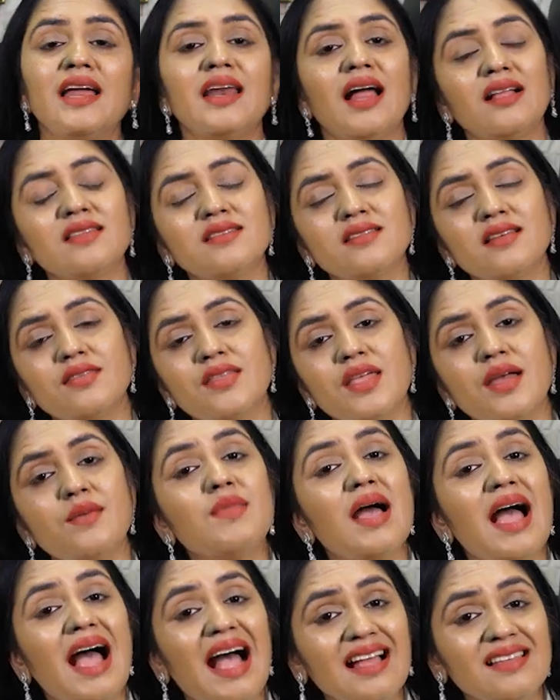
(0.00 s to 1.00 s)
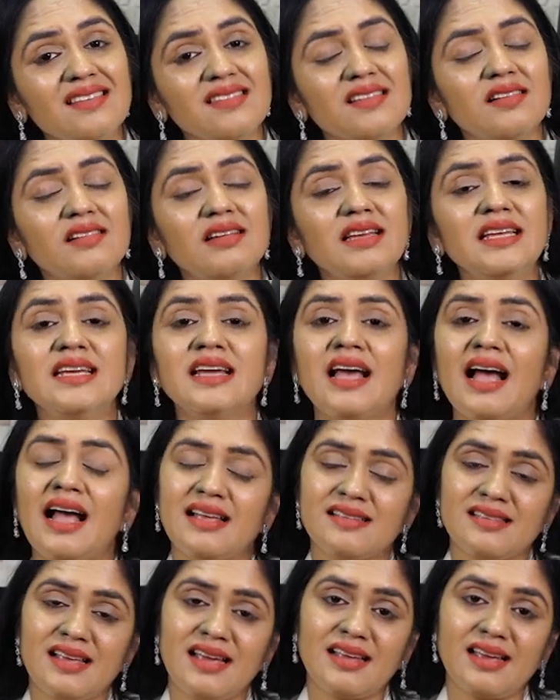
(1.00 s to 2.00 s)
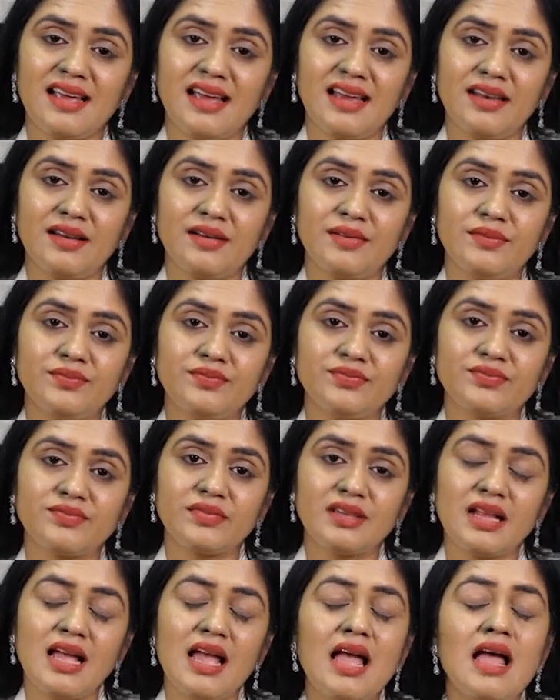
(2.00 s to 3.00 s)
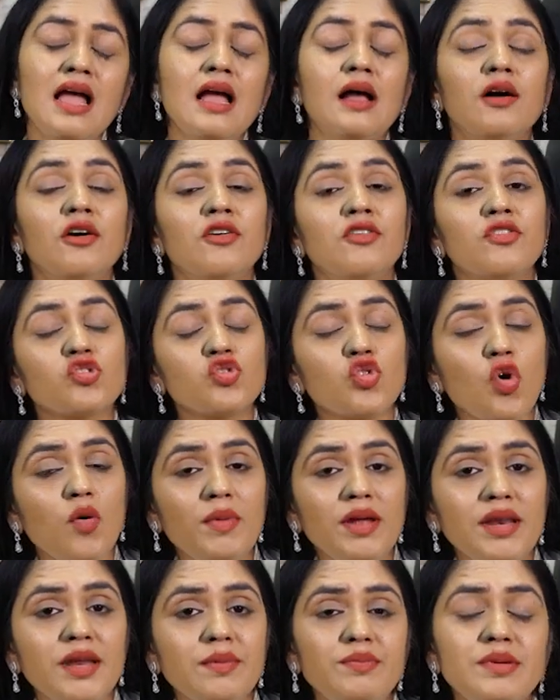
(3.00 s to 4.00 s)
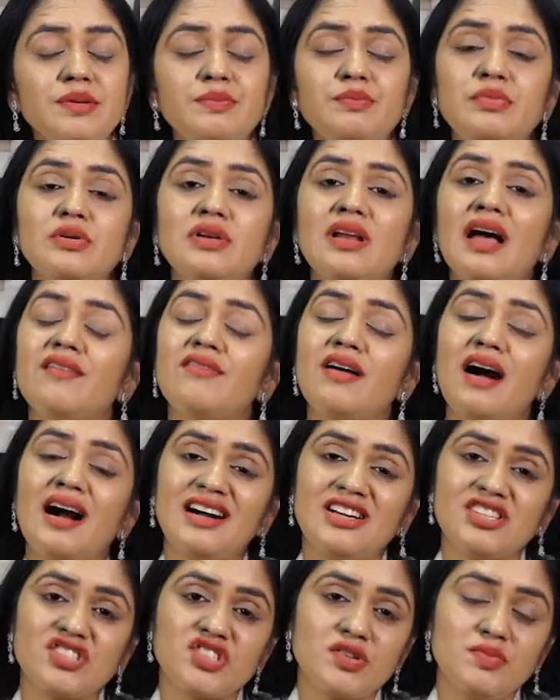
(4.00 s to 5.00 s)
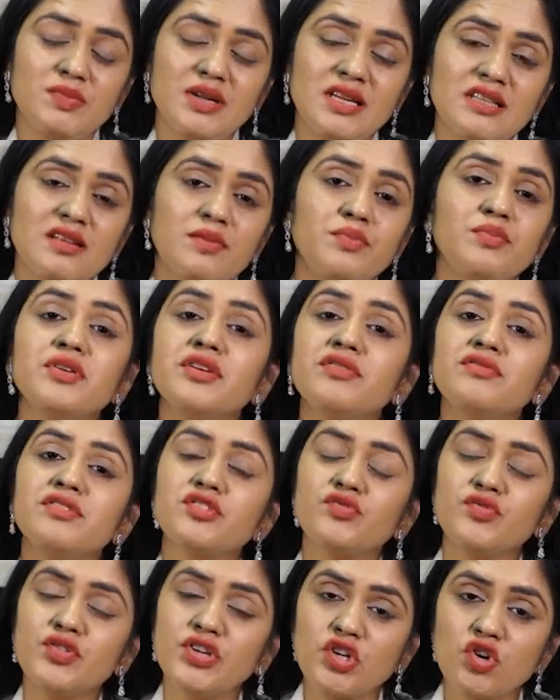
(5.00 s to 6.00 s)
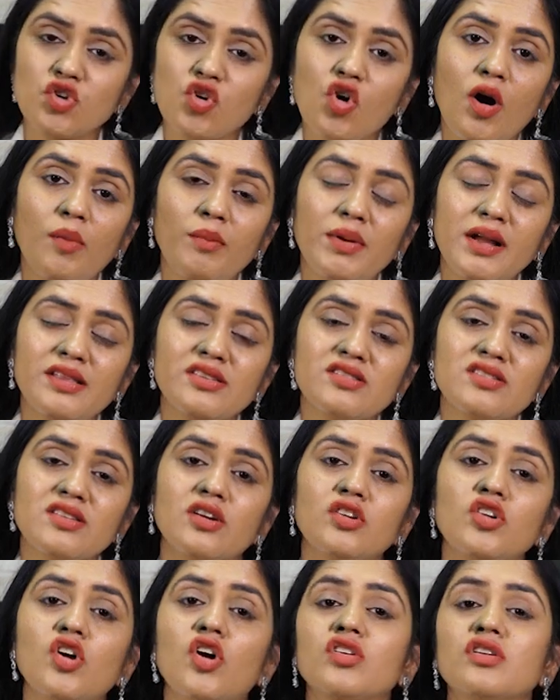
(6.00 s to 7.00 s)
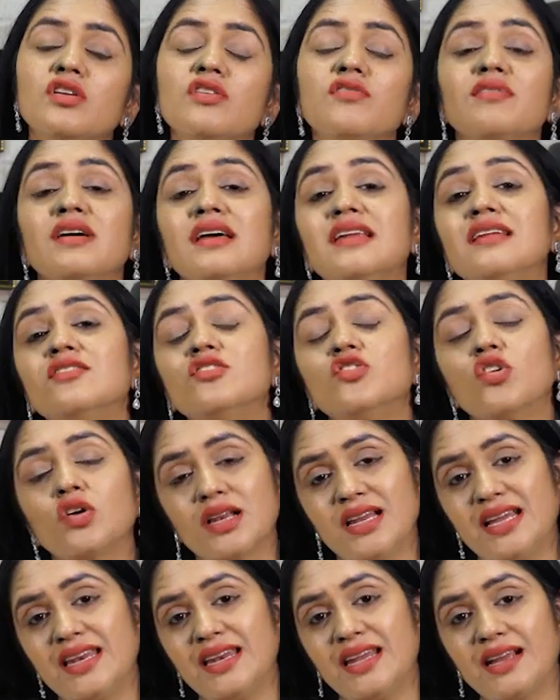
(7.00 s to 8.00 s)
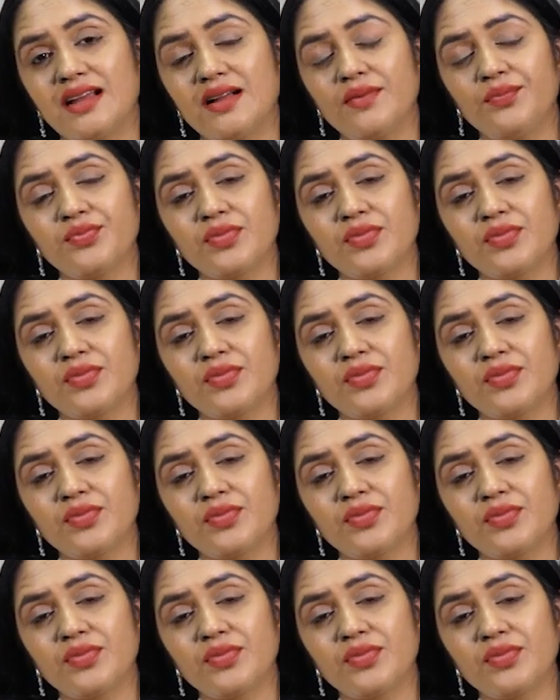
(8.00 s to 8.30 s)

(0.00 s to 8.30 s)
and answer them as early as I can. So many people have asked me in the previous video comments, Doctor, where is your clinic?